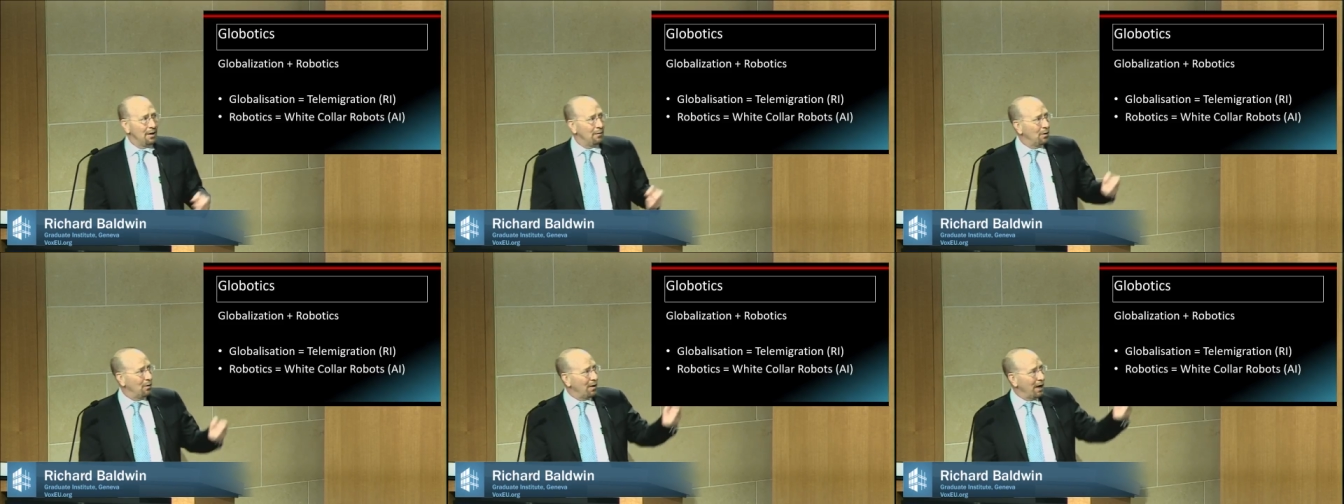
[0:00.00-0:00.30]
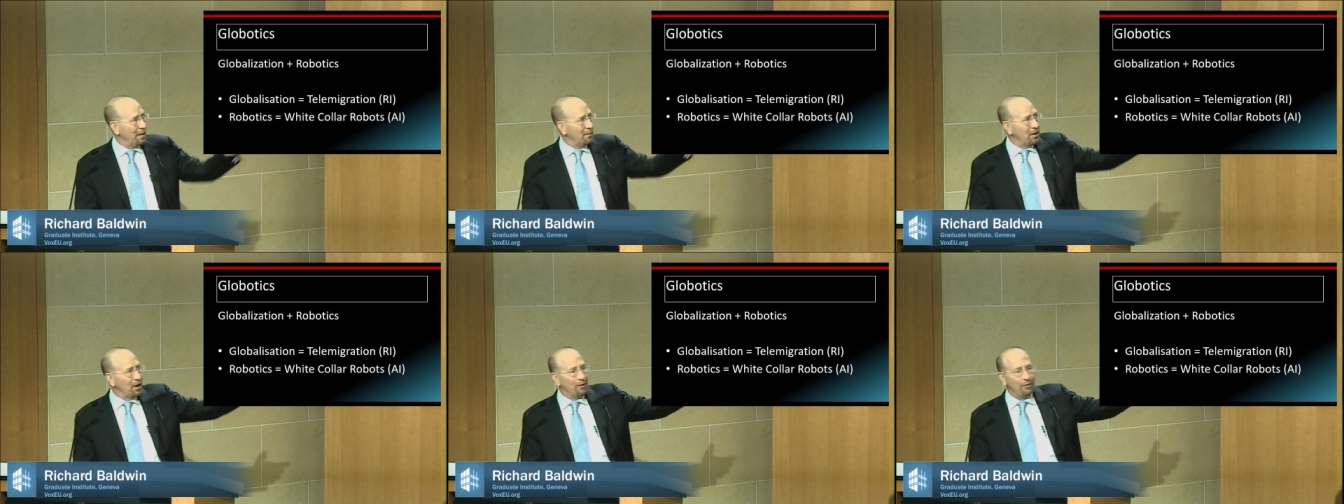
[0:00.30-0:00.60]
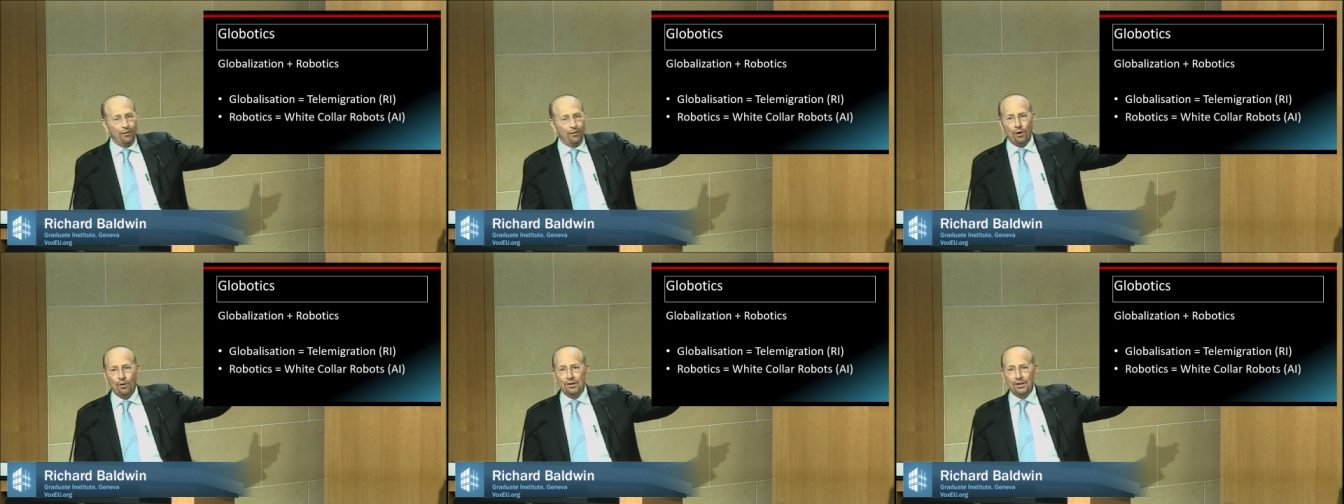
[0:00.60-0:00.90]
But what I'm going
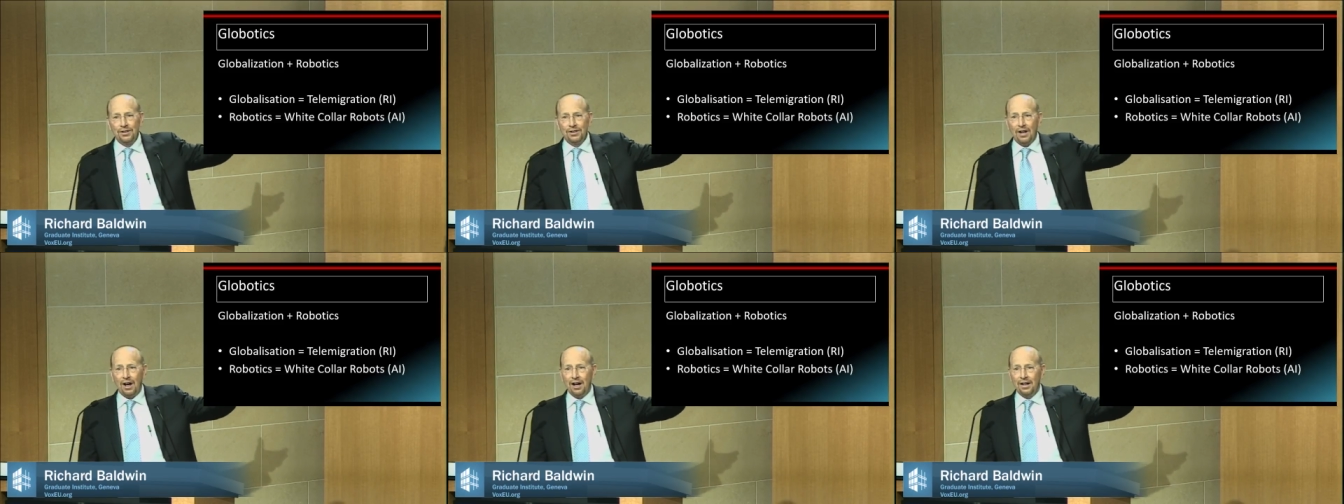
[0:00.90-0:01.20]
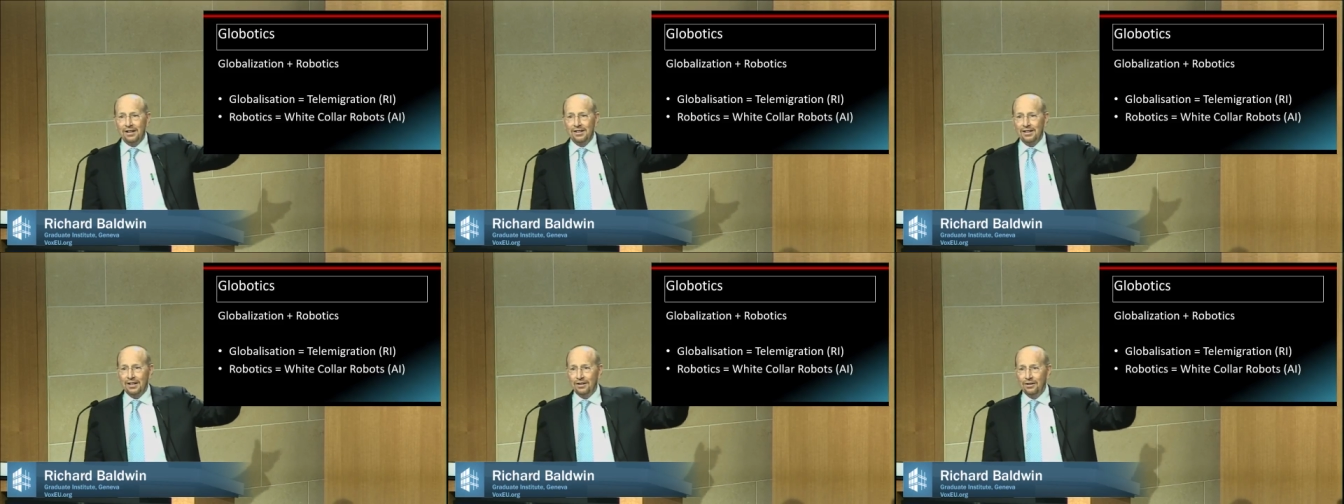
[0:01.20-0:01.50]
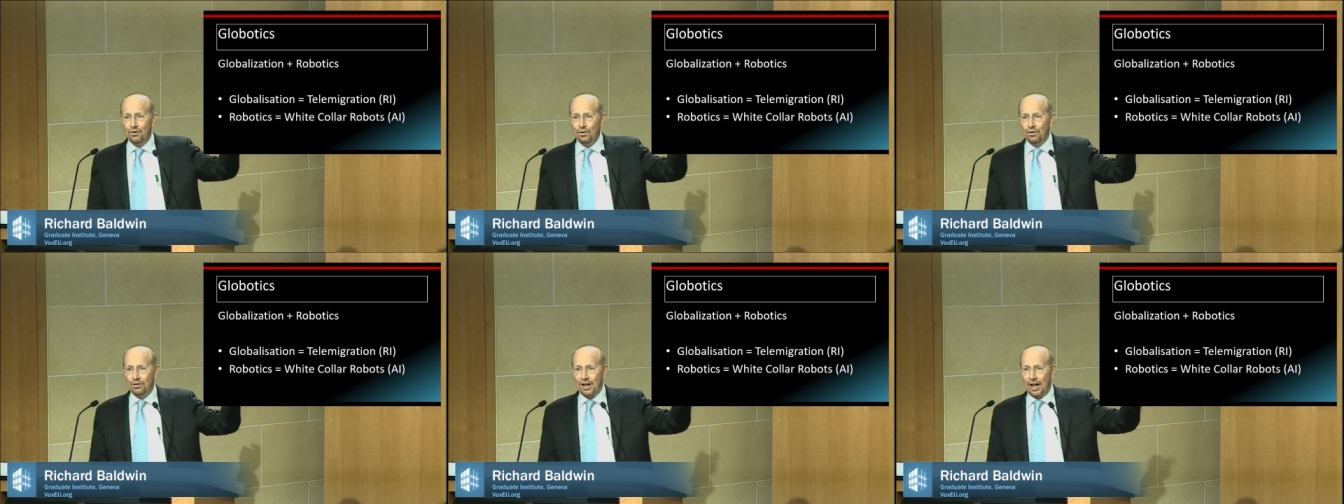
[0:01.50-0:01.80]
to focus on is a
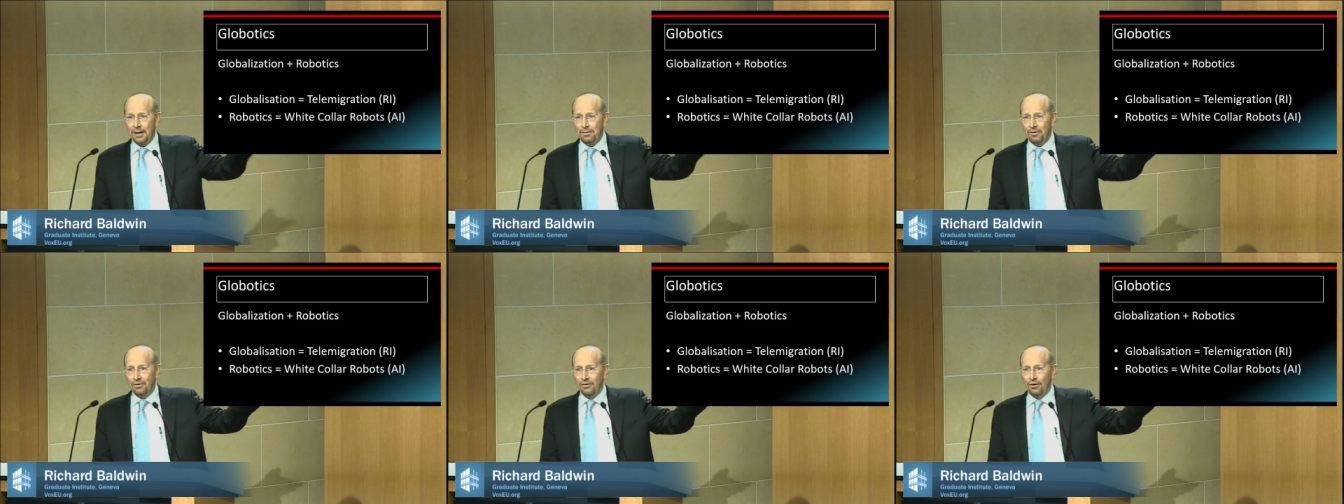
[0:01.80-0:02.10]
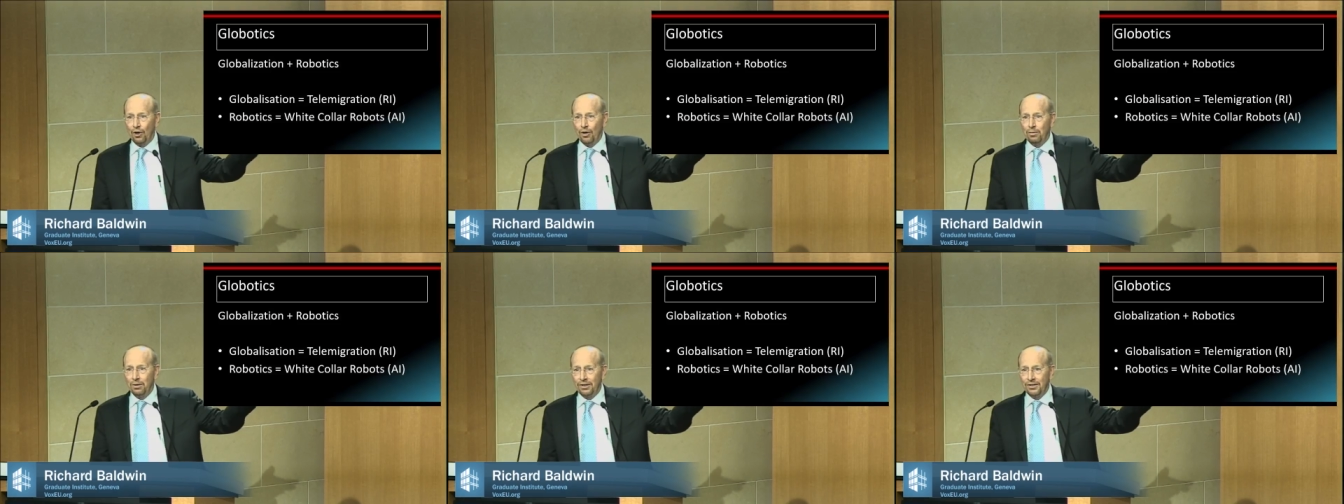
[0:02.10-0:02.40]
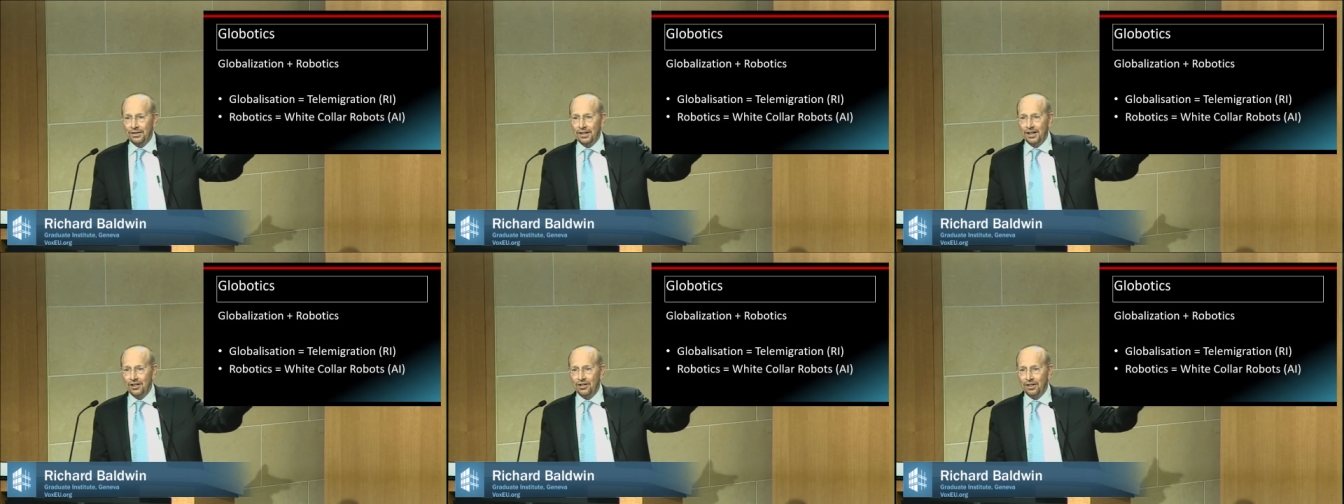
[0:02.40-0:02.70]
new type of
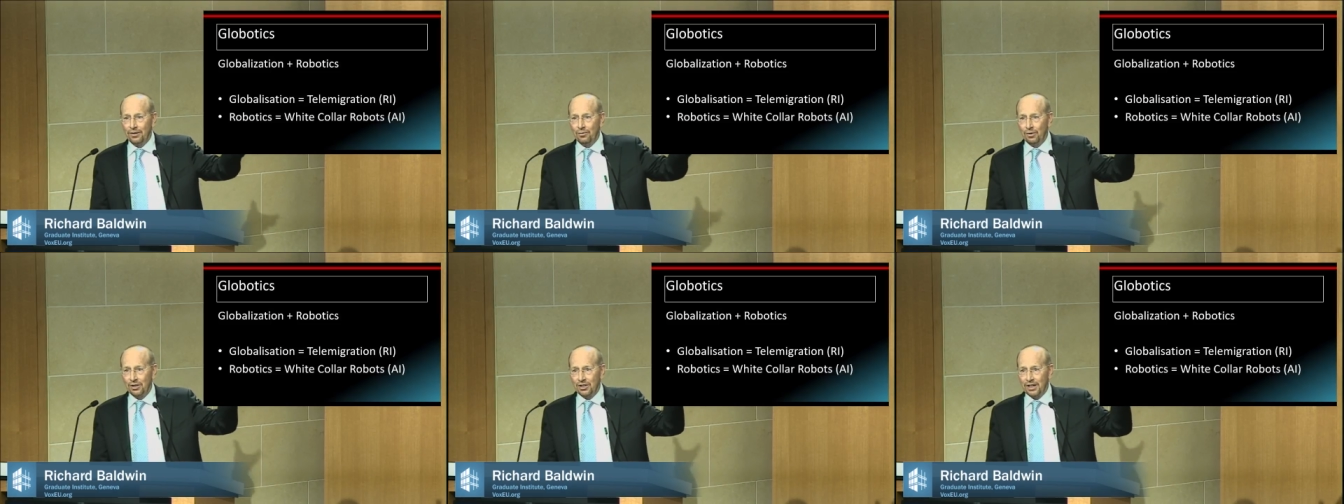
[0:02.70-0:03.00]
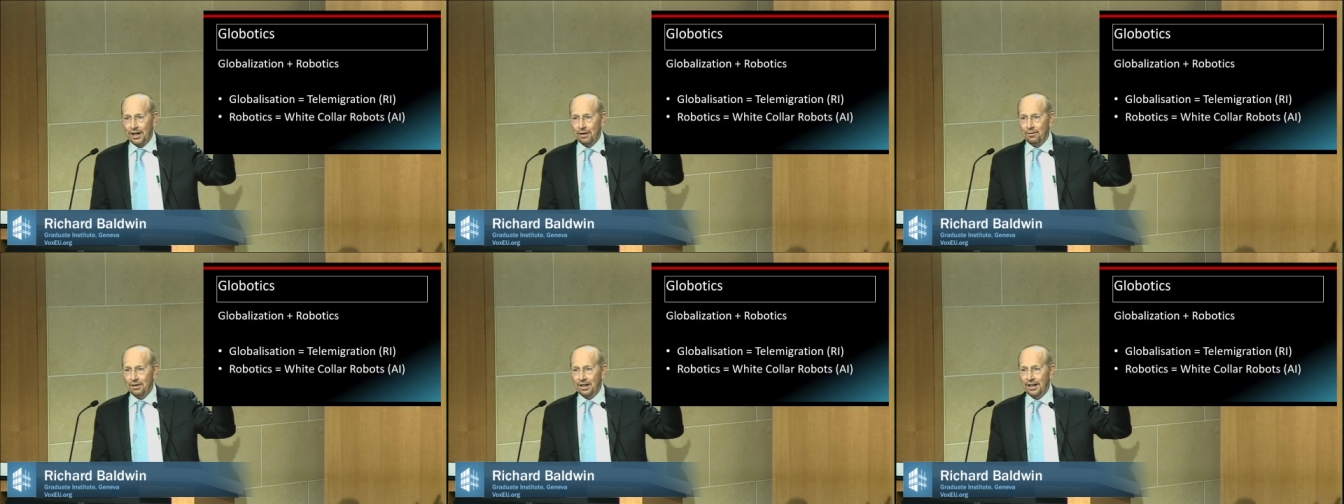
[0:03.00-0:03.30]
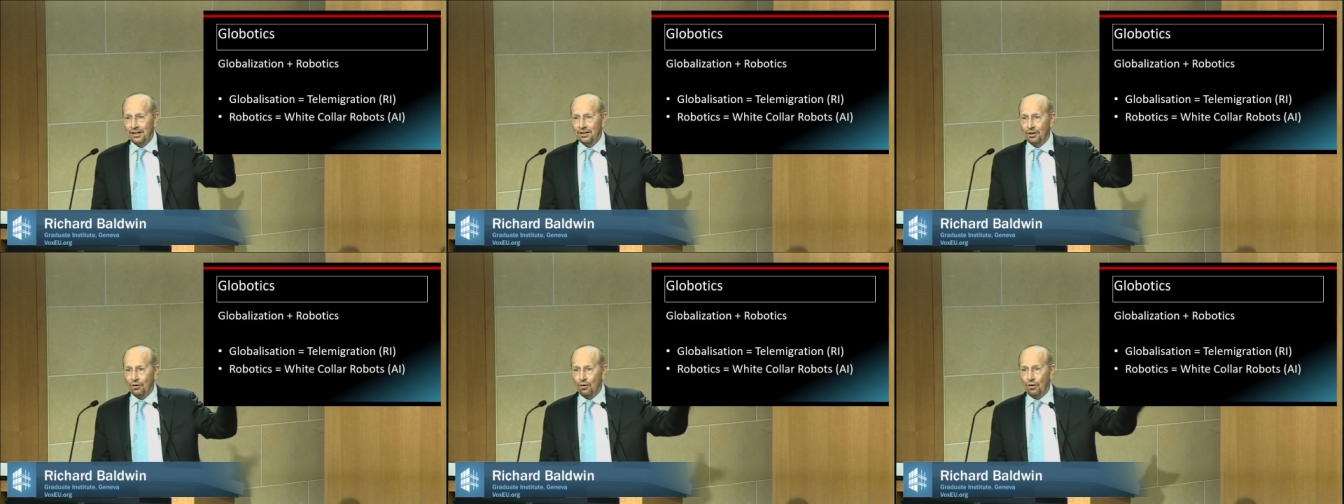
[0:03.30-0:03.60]
globalization, which I would
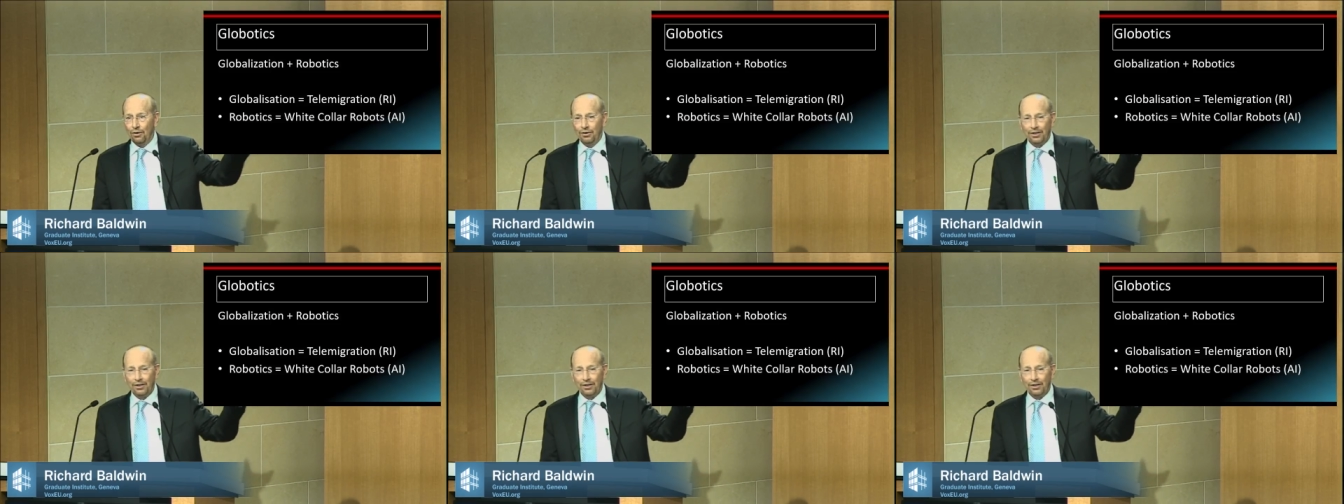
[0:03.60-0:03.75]
like to call